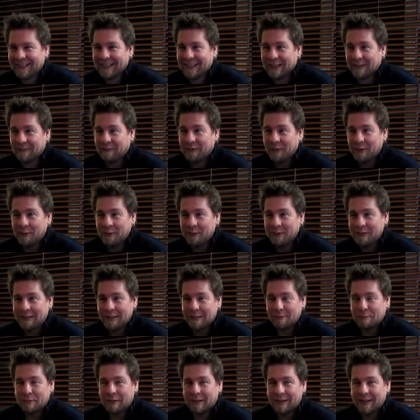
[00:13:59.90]
The food,
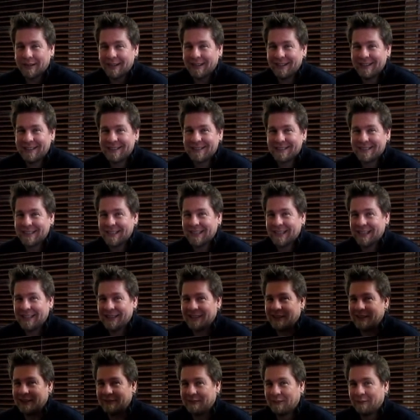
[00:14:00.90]
the parades,
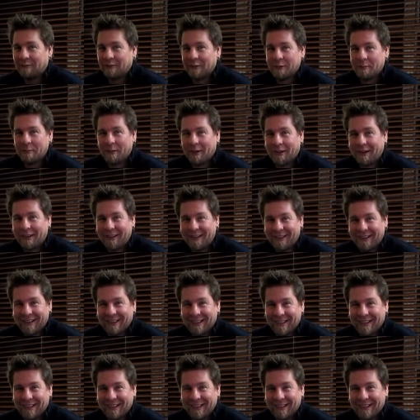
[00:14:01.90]
and the football.